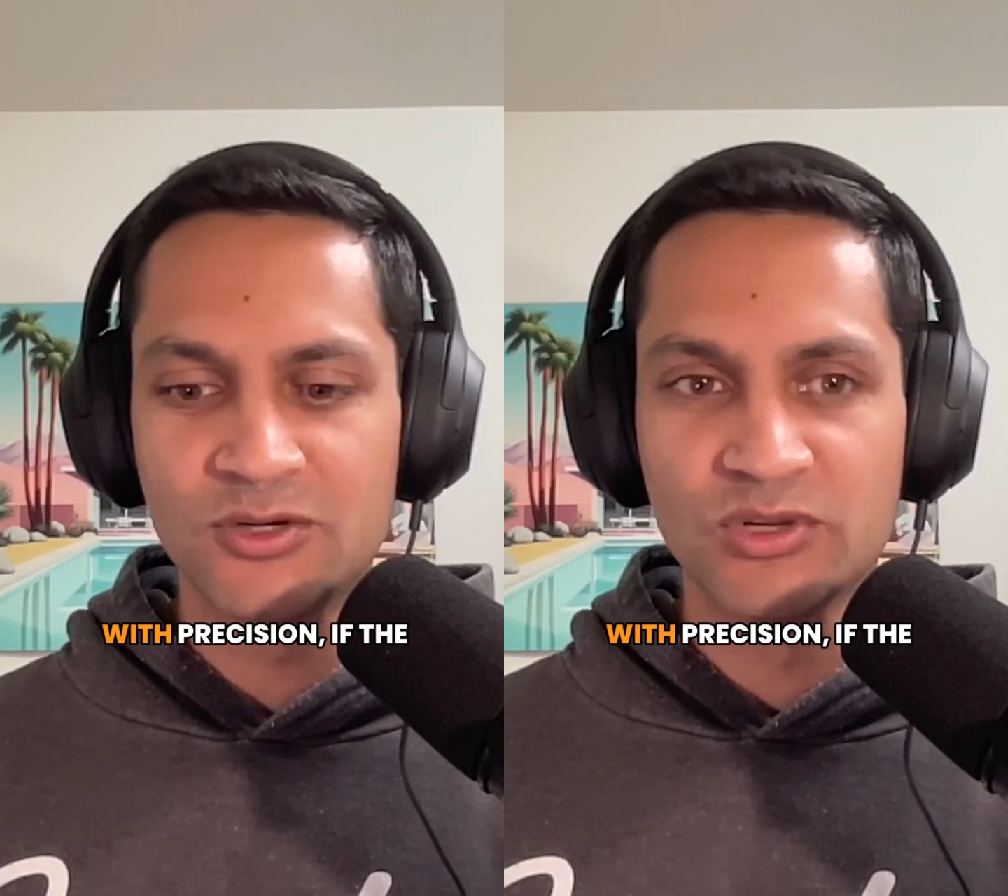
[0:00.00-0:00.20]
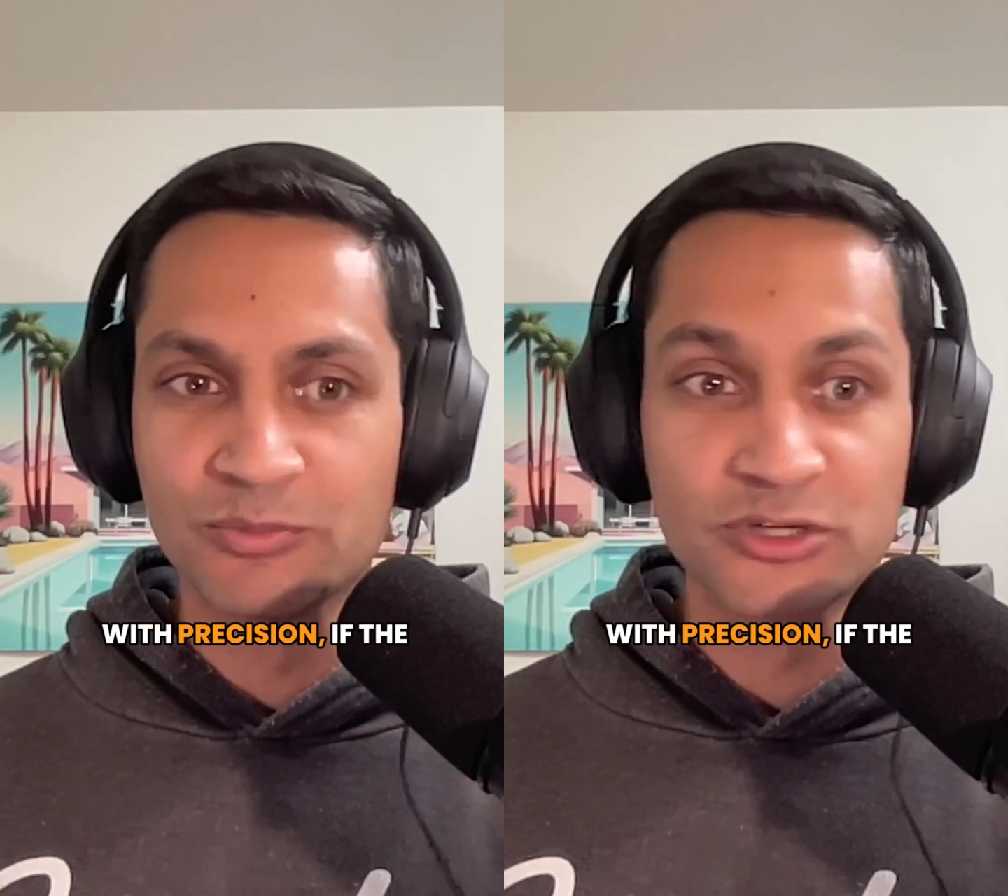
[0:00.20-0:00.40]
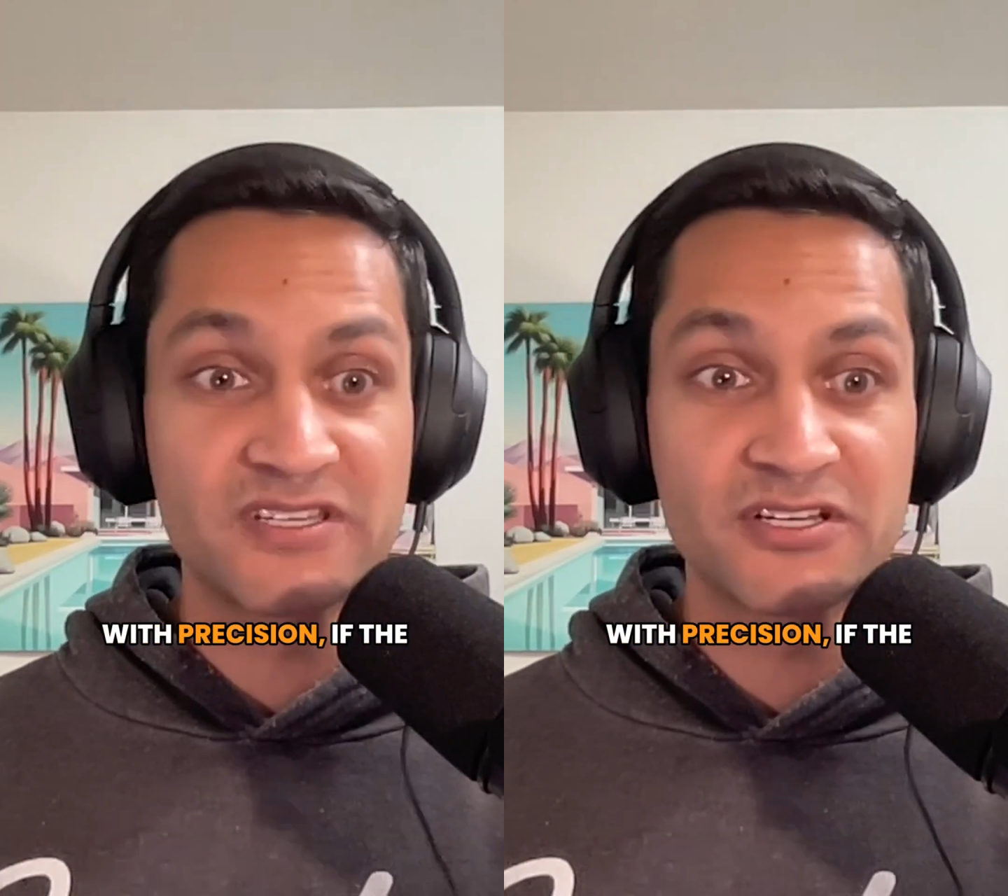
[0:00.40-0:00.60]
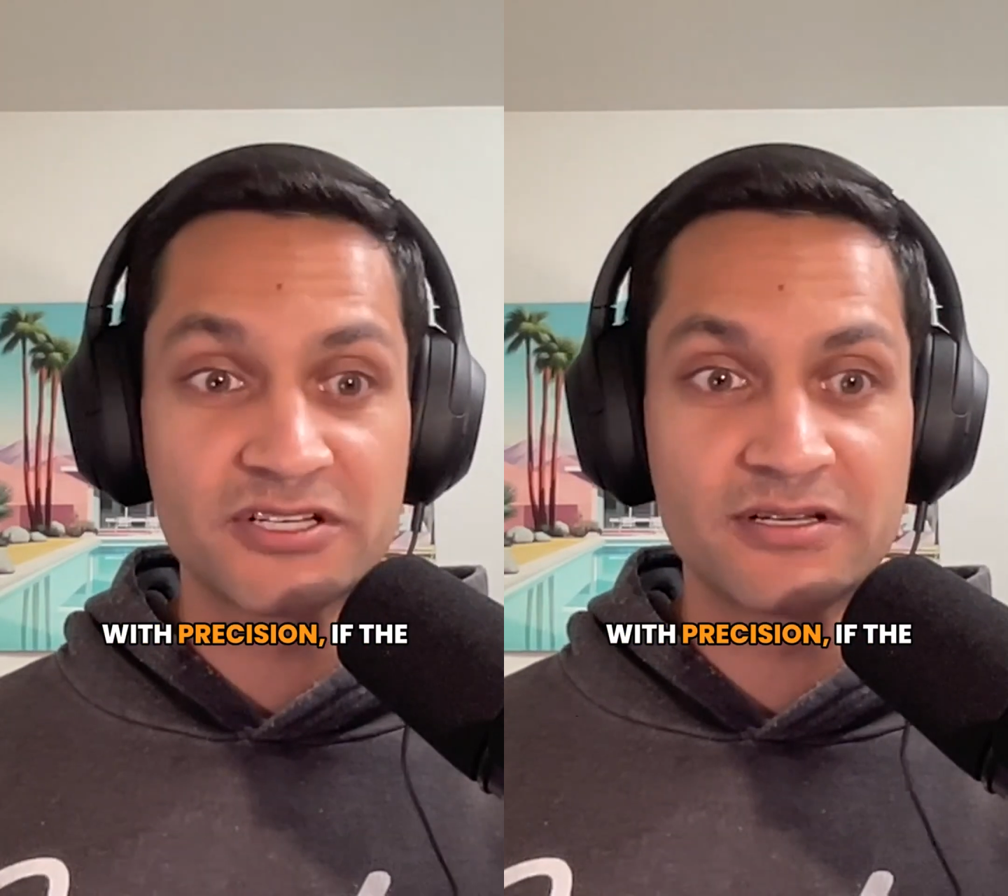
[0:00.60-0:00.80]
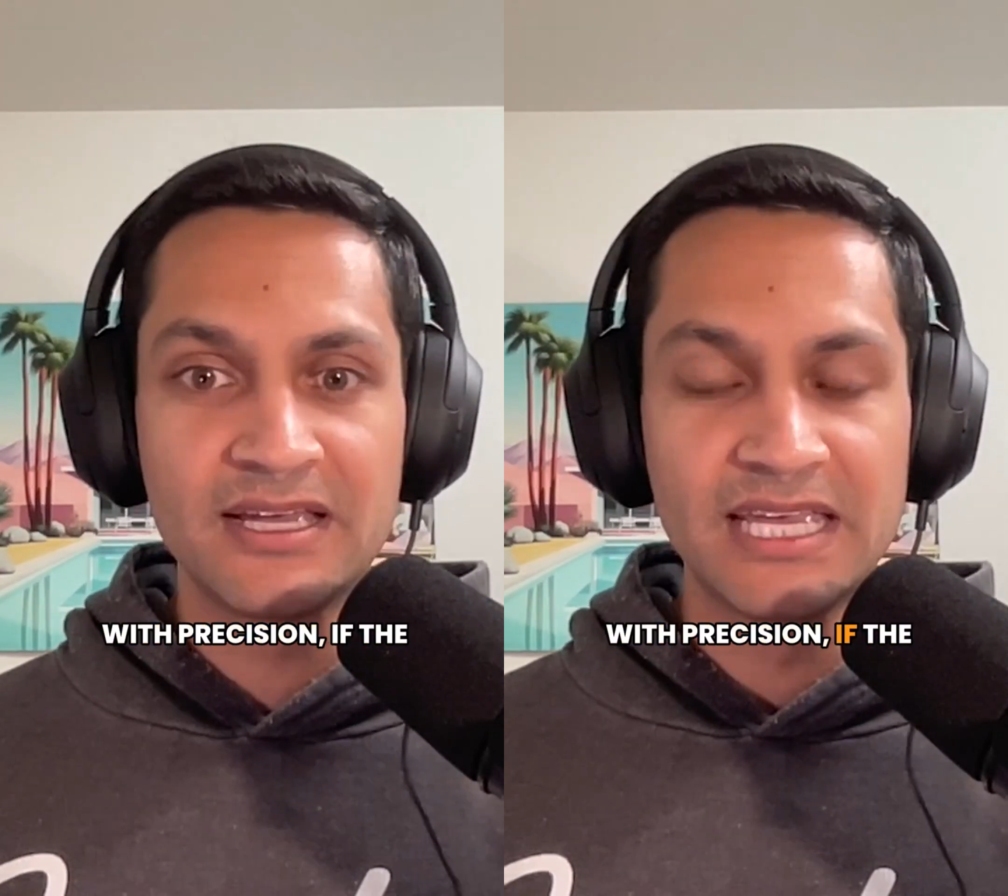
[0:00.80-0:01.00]
with
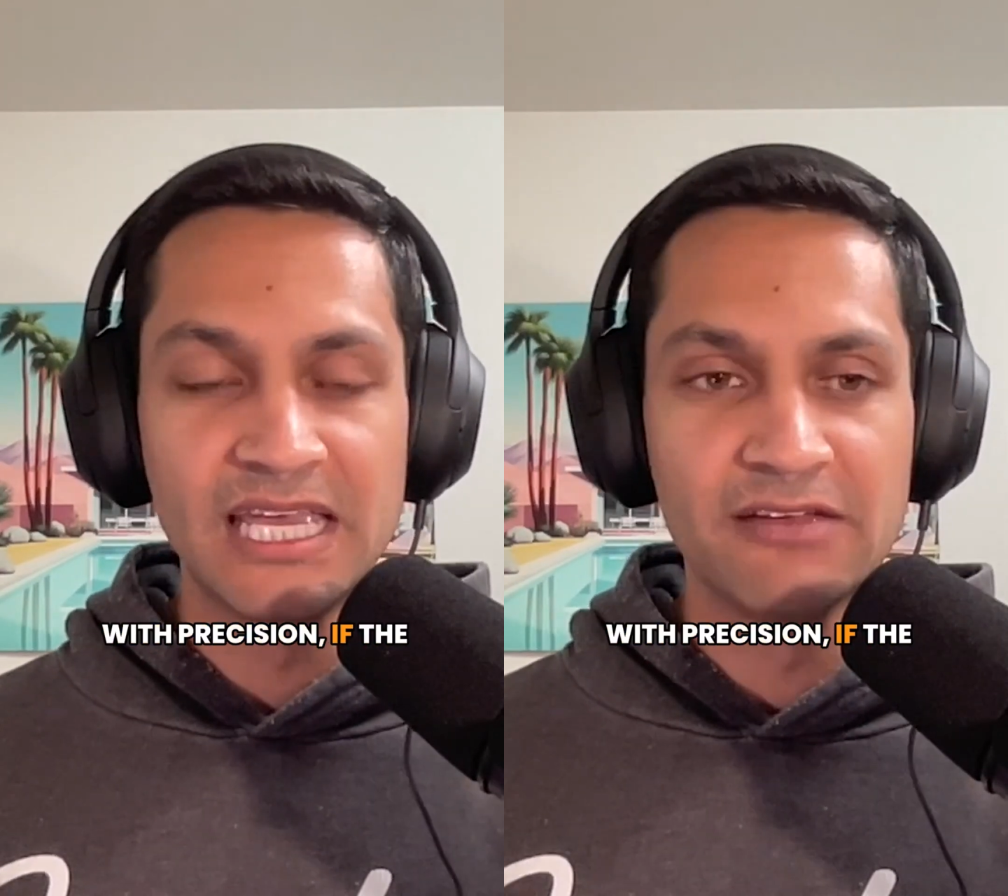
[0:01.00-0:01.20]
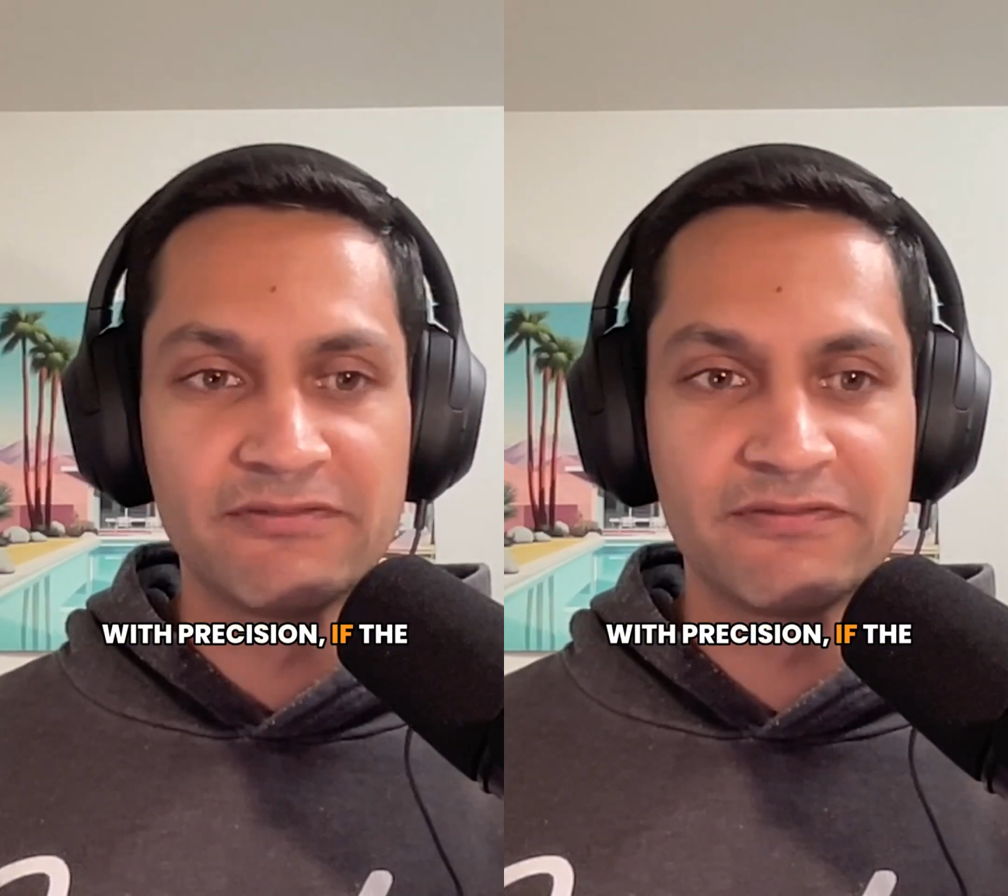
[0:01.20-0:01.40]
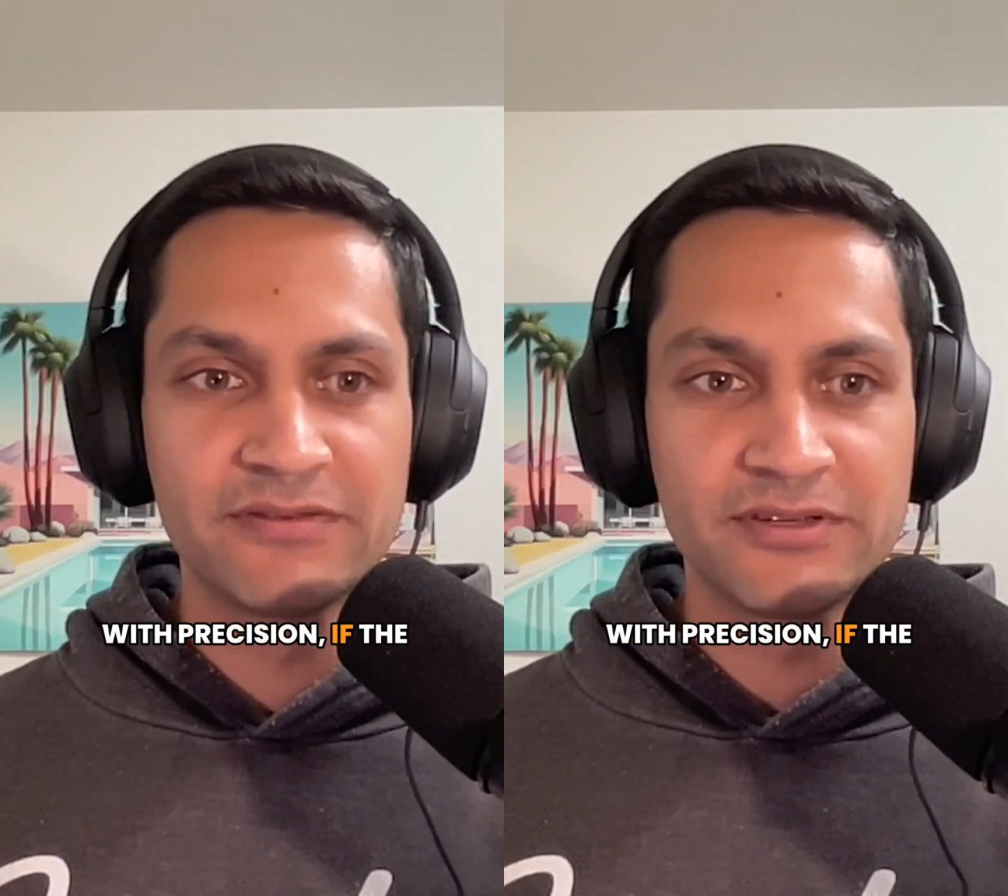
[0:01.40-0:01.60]
precision if